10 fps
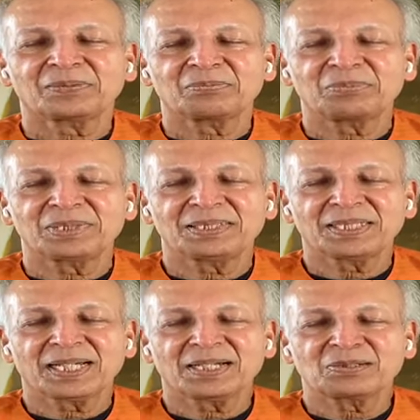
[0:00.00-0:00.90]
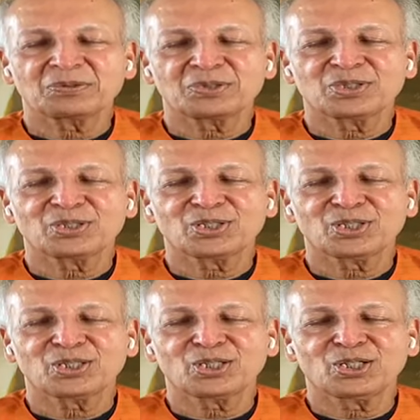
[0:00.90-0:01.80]
breathing out
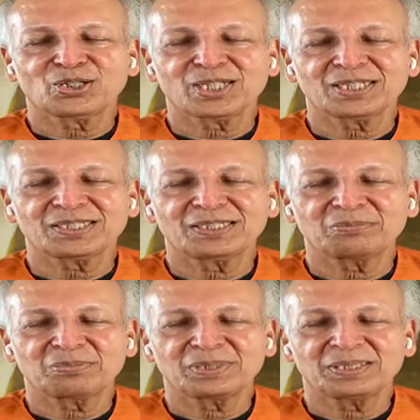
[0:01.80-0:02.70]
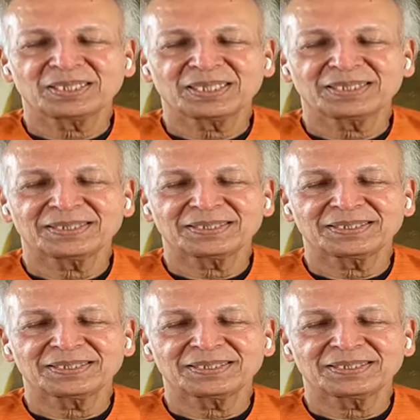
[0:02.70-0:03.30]
longer than breathing in.